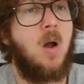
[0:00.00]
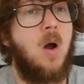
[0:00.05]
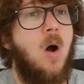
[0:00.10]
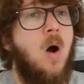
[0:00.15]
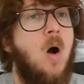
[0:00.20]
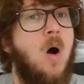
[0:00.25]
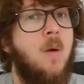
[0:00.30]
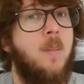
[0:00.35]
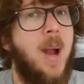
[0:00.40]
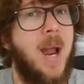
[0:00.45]

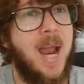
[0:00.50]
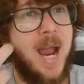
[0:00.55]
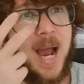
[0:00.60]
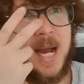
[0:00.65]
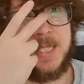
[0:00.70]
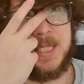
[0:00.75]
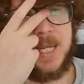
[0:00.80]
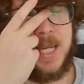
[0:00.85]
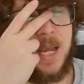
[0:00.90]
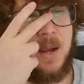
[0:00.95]
all by
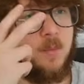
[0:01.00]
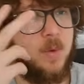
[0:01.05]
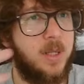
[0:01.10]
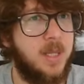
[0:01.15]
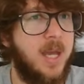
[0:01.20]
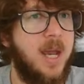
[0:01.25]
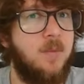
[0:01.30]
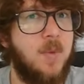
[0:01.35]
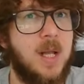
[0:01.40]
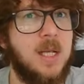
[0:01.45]
asking it with
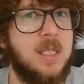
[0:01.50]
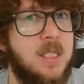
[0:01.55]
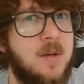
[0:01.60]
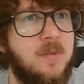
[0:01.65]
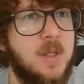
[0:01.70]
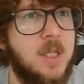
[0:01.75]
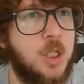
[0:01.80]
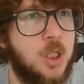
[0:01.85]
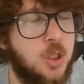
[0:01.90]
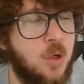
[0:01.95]
a
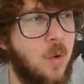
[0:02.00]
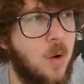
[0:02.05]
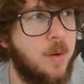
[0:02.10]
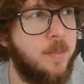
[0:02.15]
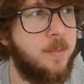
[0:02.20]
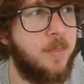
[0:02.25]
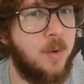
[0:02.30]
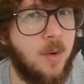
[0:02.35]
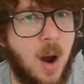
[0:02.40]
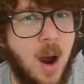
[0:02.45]
relatively short
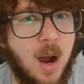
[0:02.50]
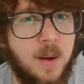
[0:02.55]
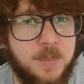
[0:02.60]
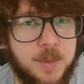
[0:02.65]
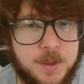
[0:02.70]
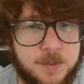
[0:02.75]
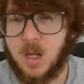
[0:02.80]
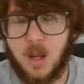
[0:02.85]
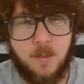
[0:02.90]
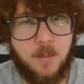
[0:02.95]
prompt.